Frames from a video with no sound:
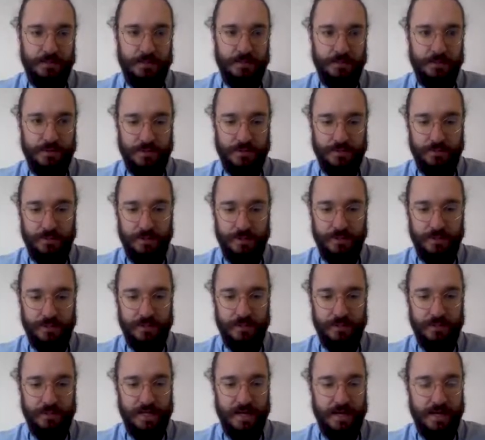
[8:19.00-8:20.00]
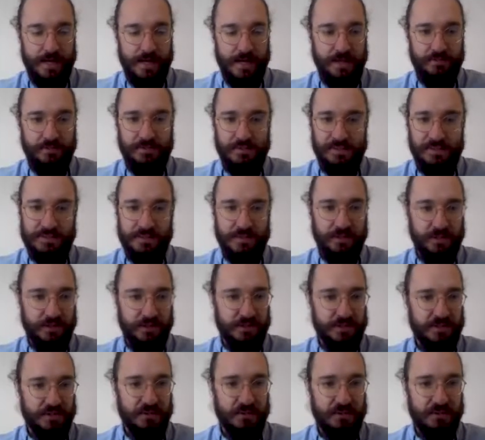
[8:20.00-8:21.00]
So we're going to let's look at
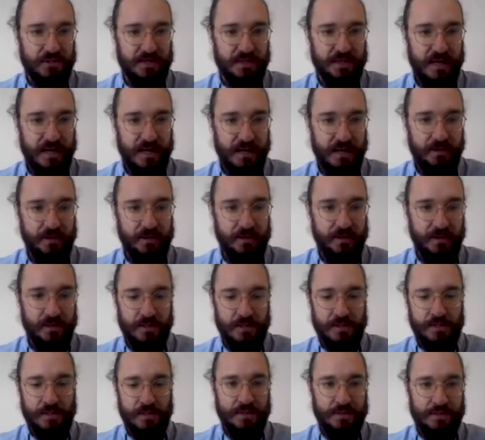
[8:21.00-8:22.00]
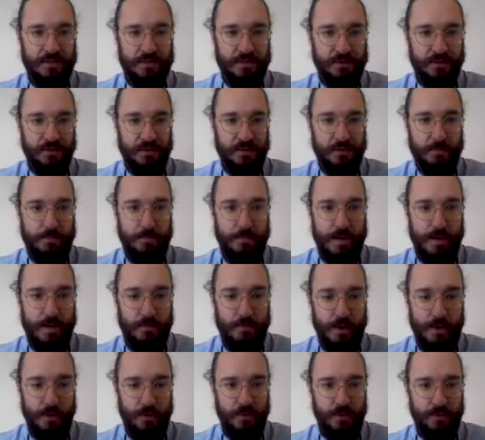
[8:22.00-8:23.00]
the source account. Let's look at the
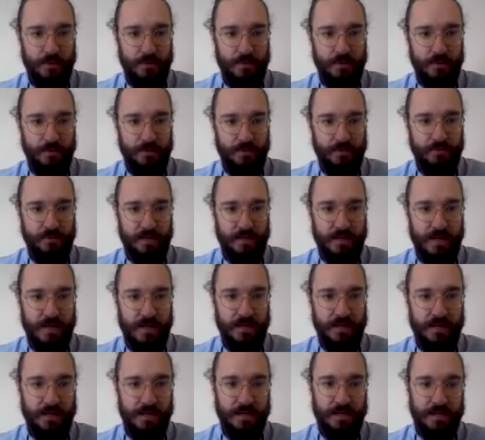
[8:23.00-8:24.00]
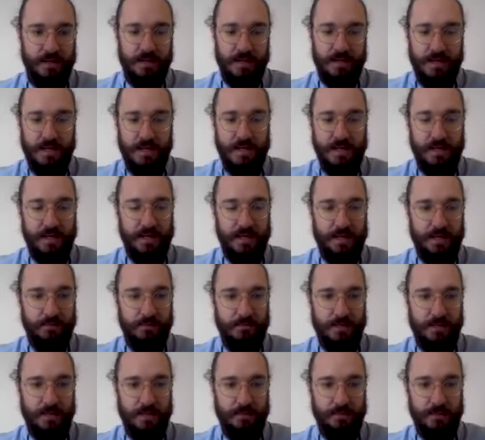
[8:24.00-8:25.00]
memo that we've got,
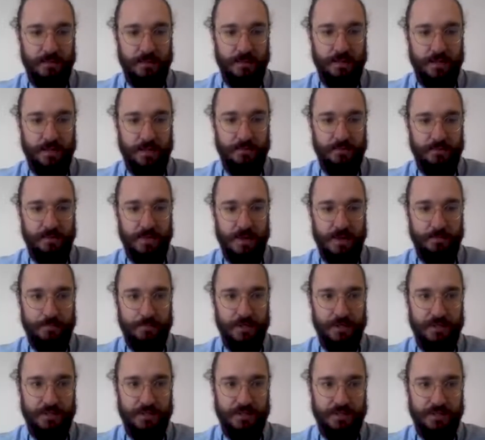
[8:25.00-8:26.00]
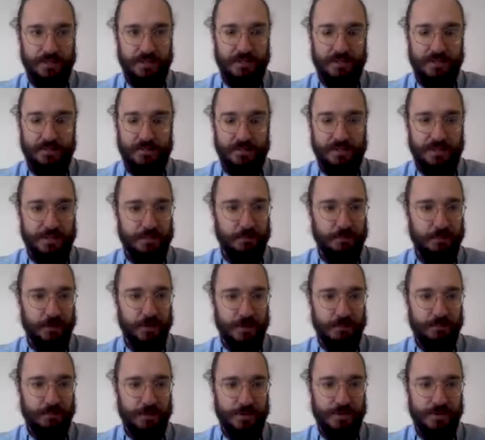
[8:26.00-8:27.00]
and maybe all of the operations. Let's
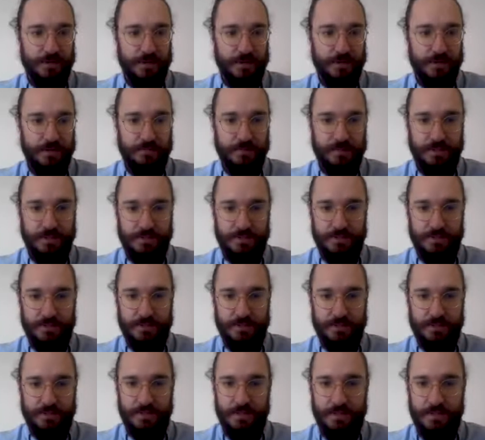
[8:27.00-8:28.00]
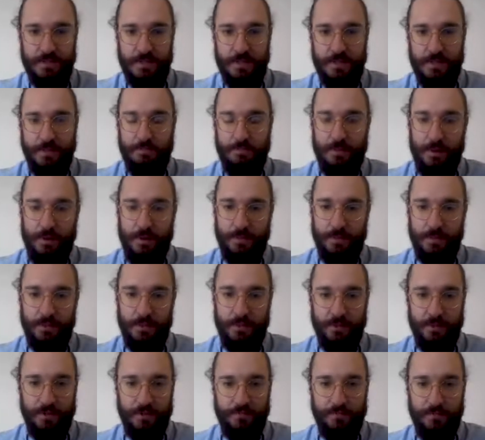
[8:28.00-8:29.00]
pretty print those because there's probably
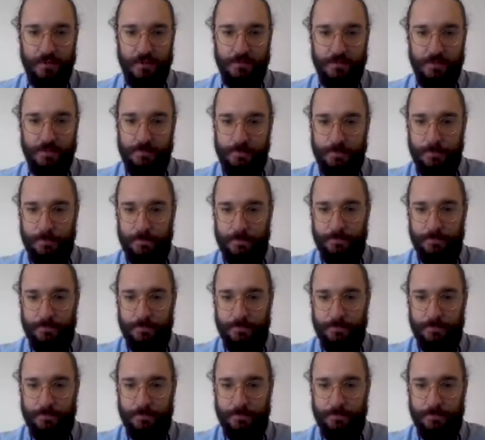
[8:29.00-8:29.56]
quite a few of them.